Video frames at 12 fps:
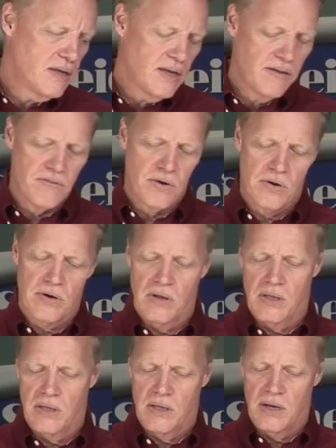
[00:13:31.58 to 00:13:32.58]
If your
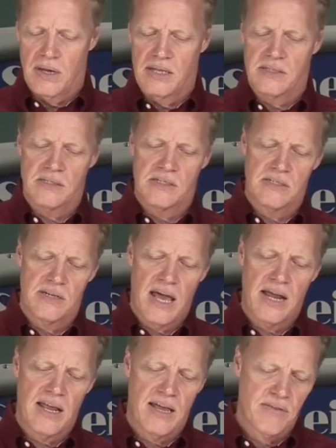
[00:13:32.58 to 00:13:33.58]
lens does
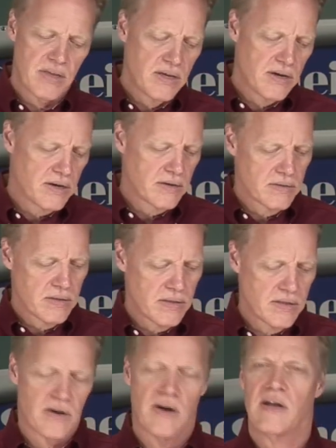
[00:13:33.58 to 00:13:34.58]
not have a gear,
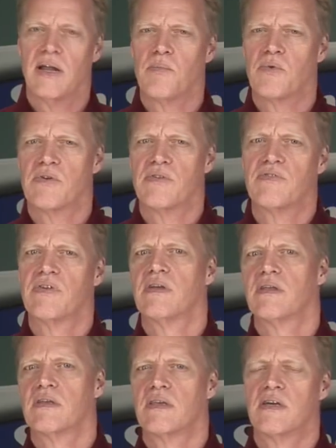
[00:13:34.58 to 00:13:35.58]
there are a number of
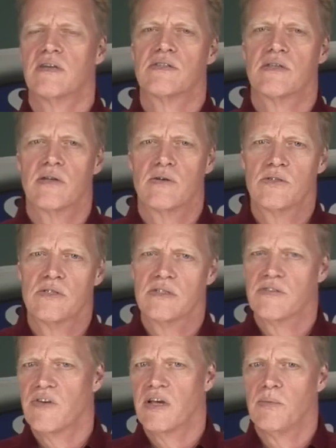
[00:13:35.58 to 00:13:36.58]
gear solutions
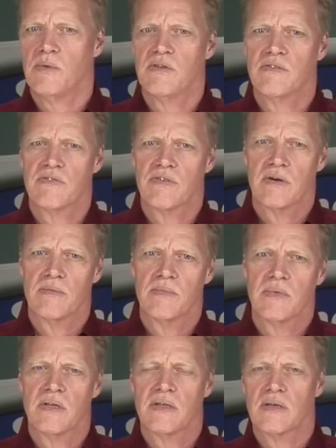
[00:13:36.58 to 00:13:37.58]
available
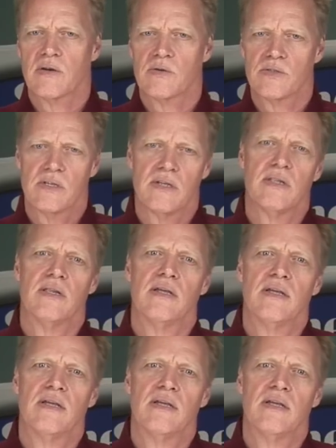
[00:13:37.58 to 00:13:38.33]
from Chrosziel.